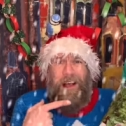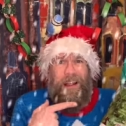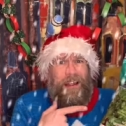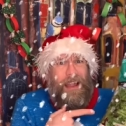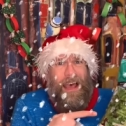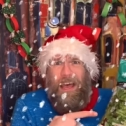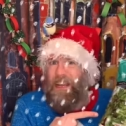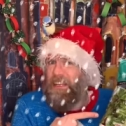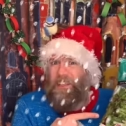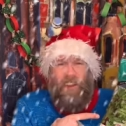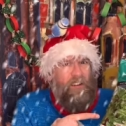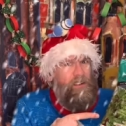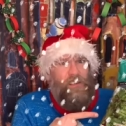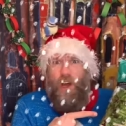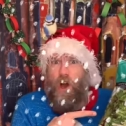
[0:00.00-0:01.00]
let
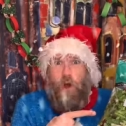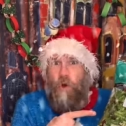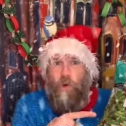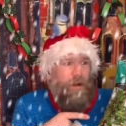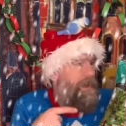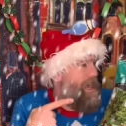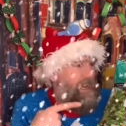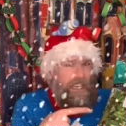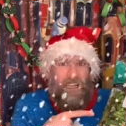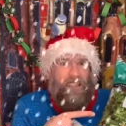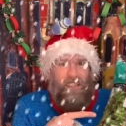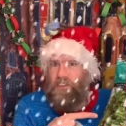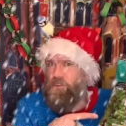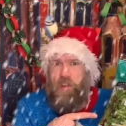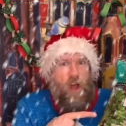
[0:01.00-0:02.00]
us know. let
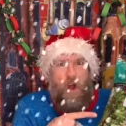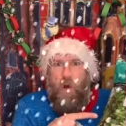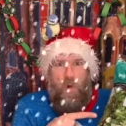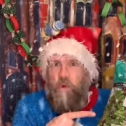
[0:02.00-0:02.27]
us know.